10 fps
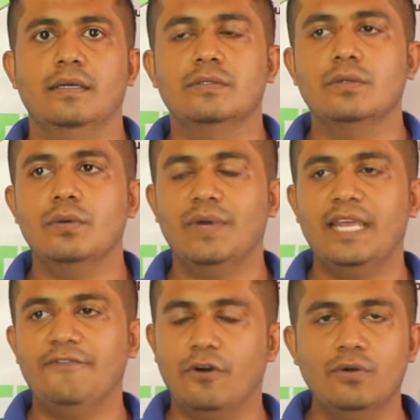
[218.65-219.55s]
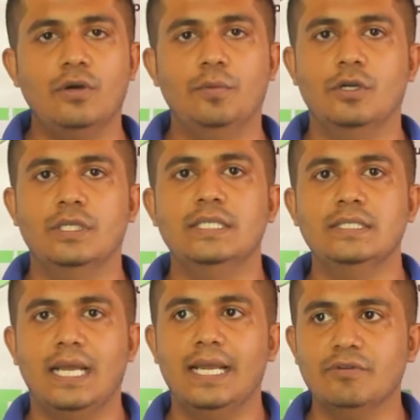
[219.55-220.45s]
So when I found about this,
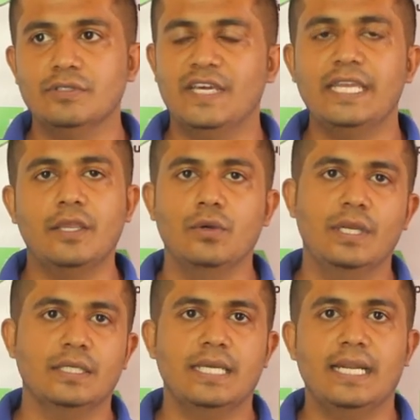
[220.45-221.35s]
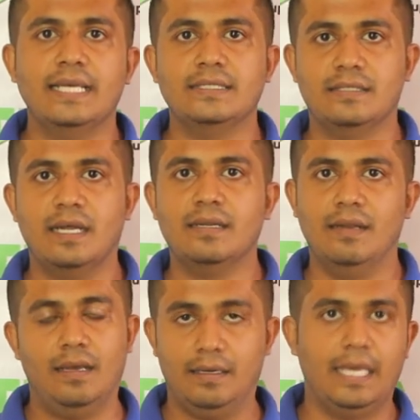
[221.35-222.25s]
I was very curious and
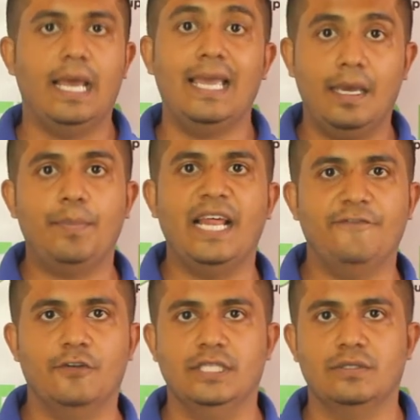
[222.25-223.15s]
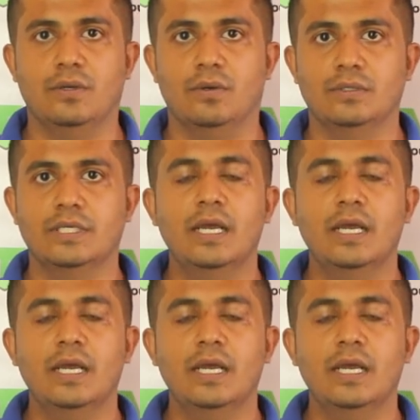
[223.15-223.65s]
I applied for this course.